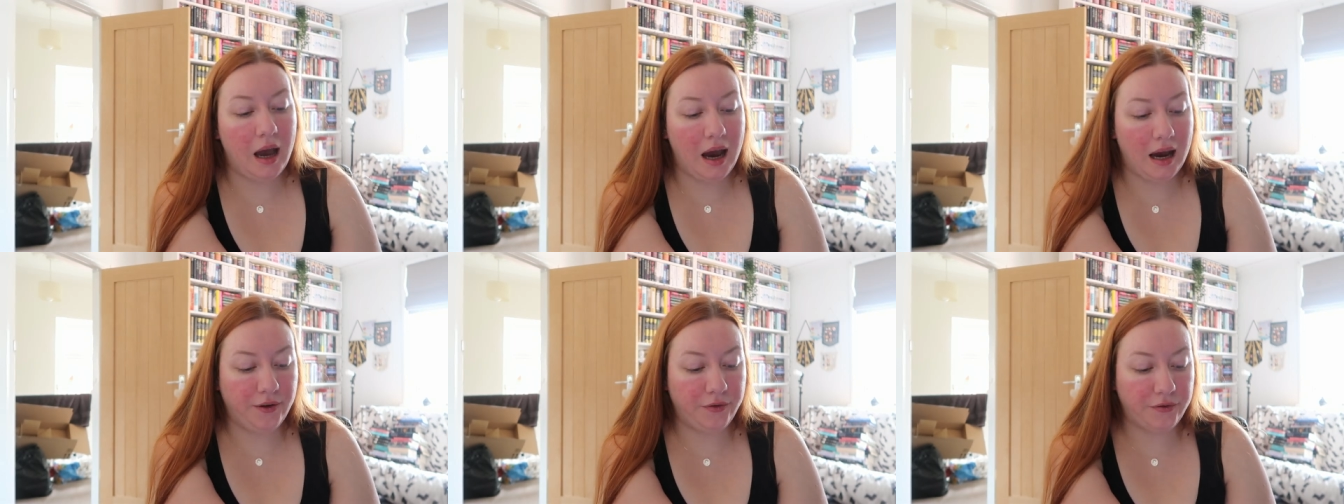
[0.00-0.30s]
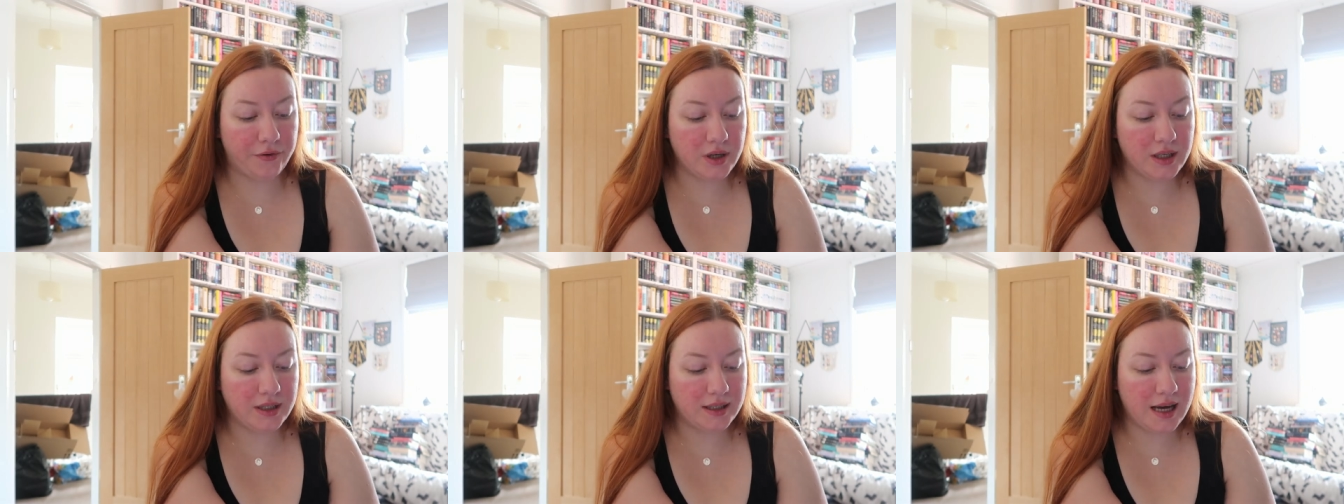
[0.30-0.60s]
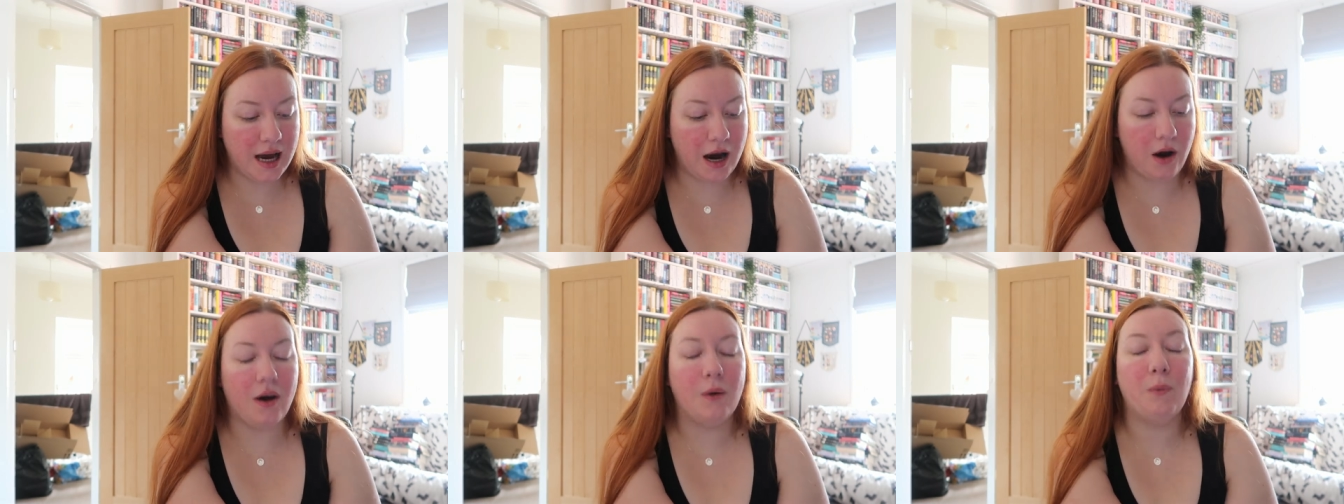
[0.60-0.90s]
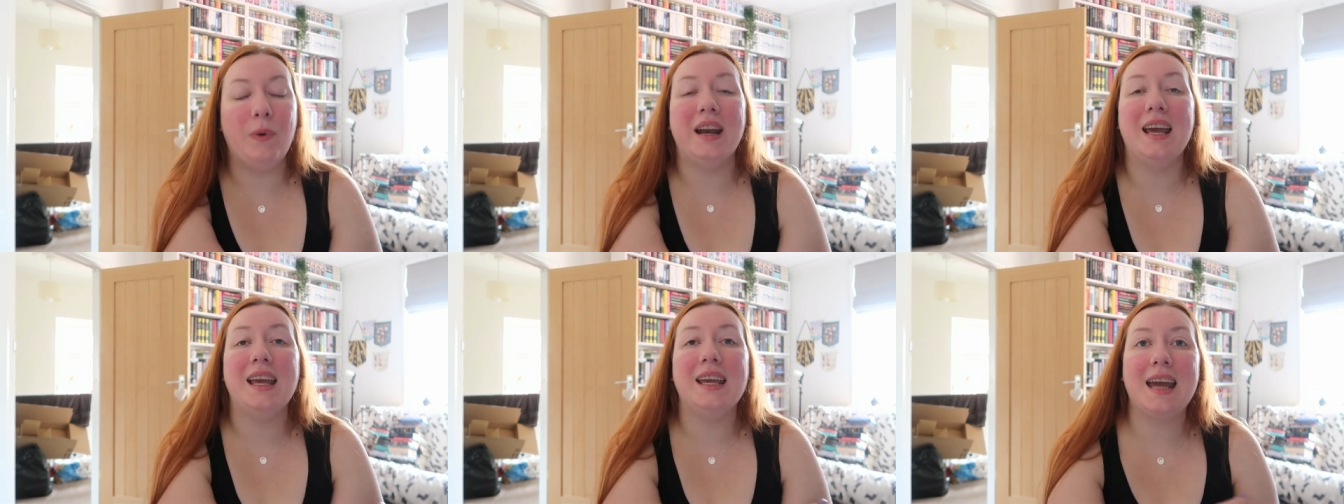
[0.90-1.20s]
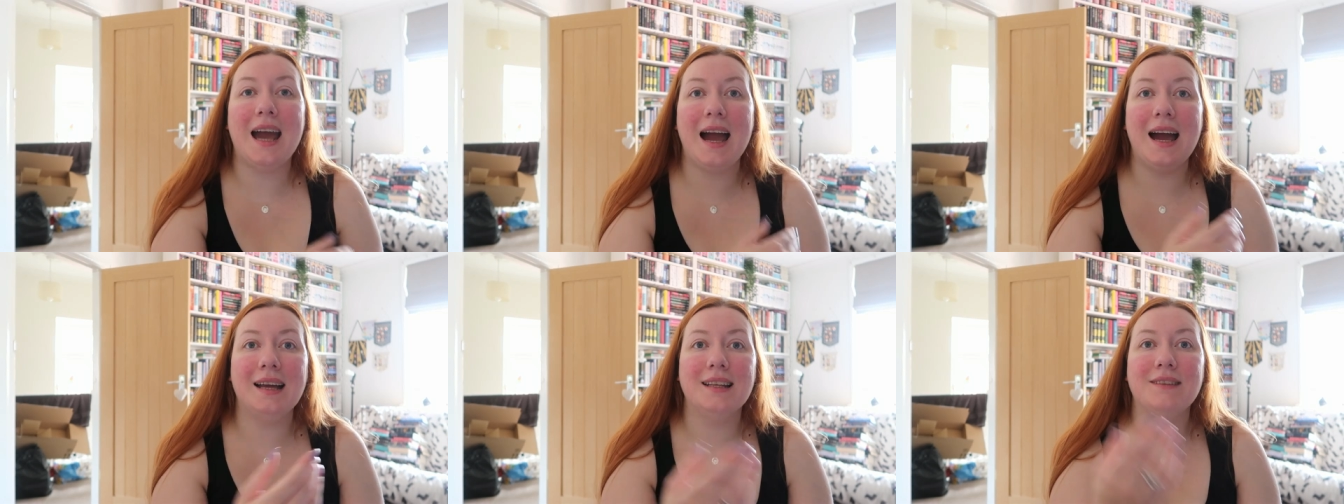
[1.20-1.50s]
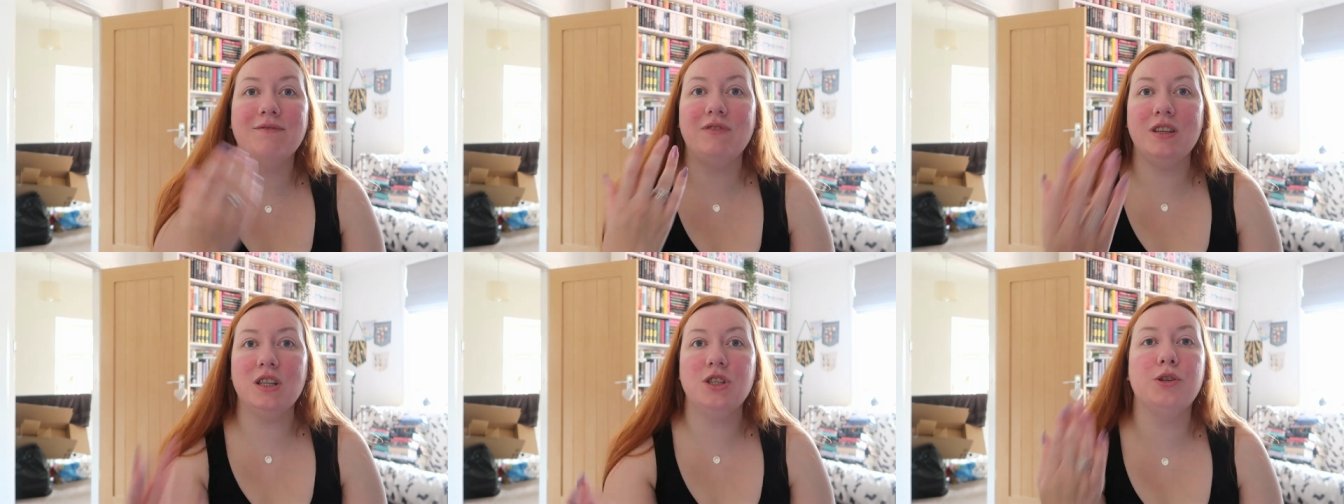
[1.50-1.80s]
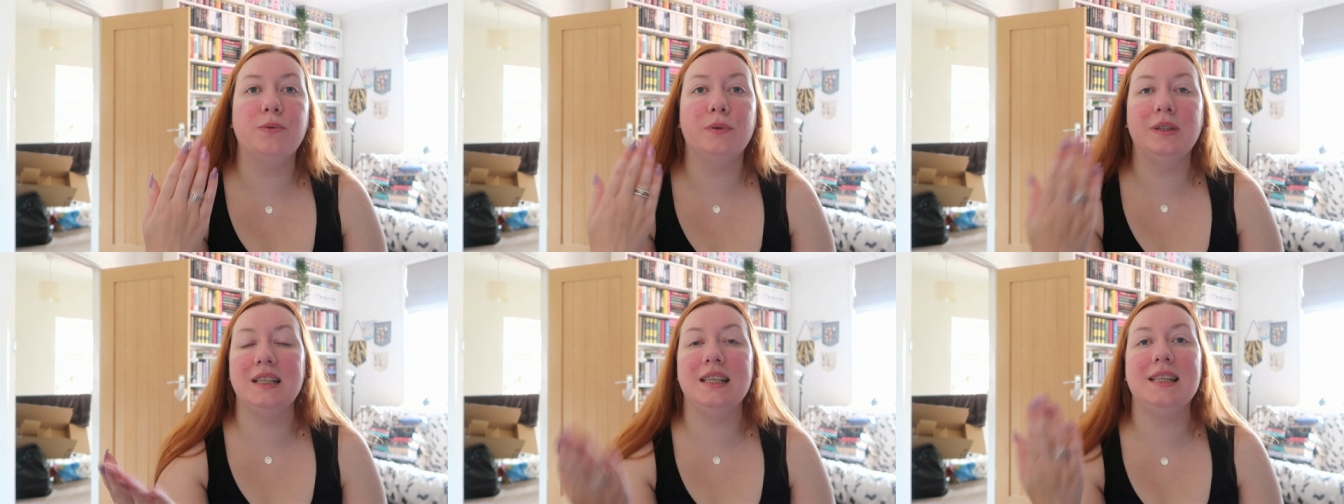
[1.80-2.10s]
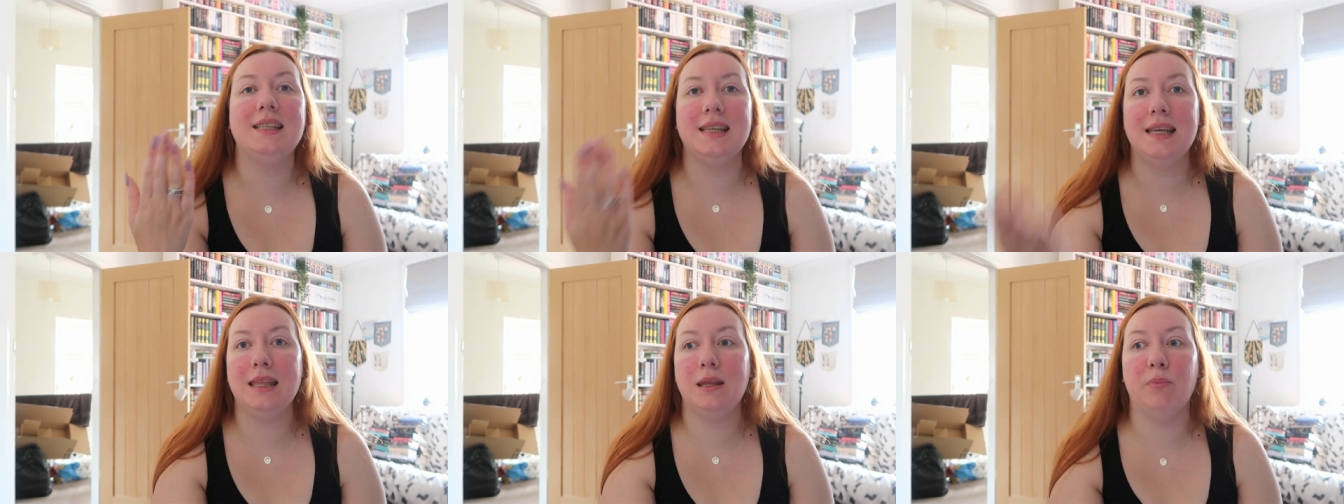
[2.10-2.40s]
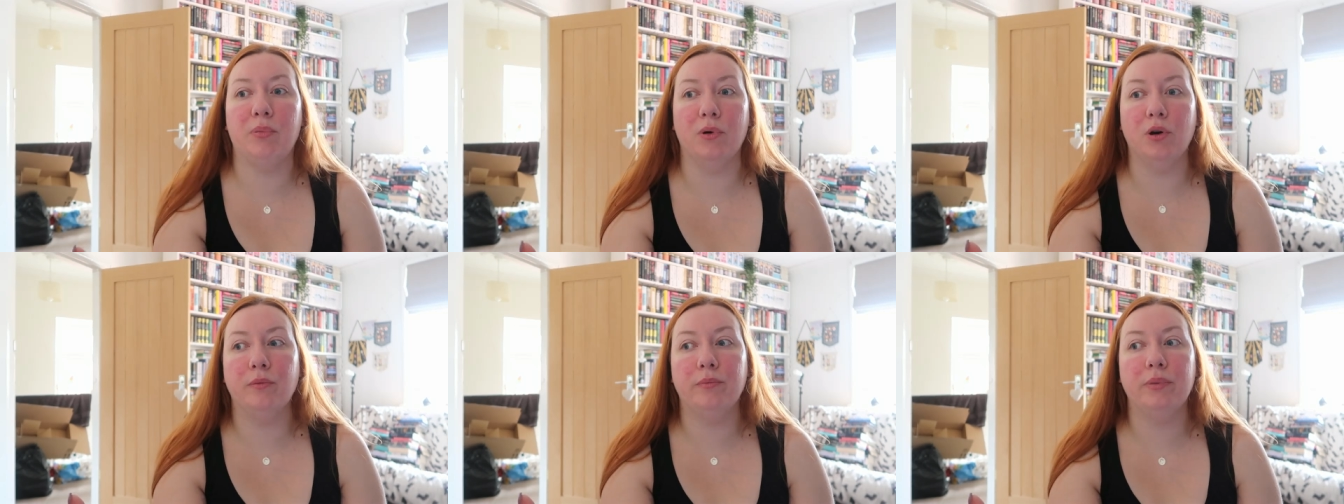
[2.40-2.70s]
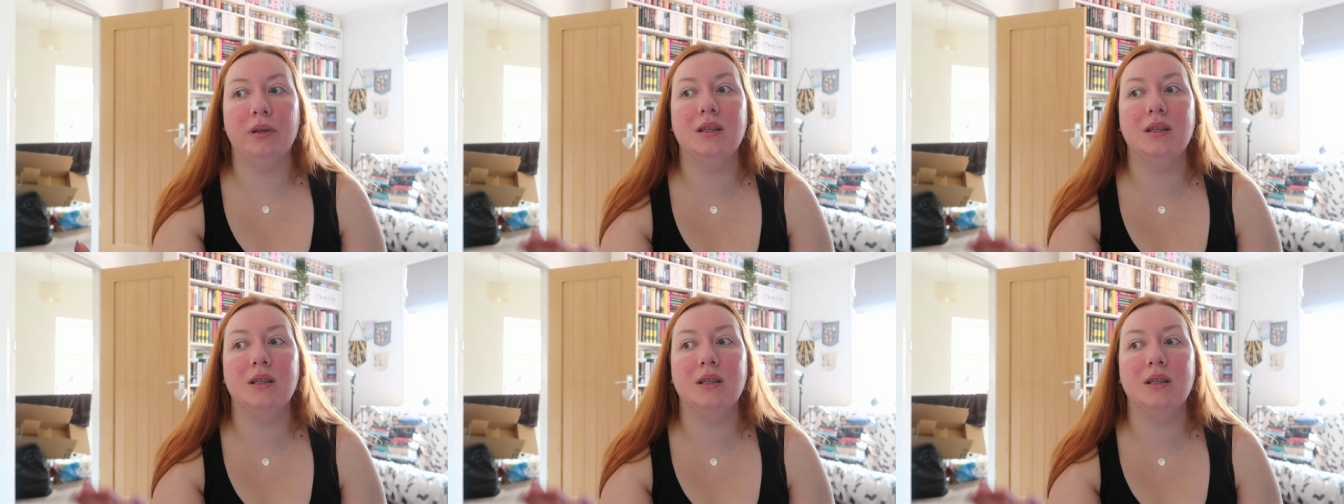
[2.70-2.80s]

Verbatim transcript: I freaked out. When I can't visually see the book,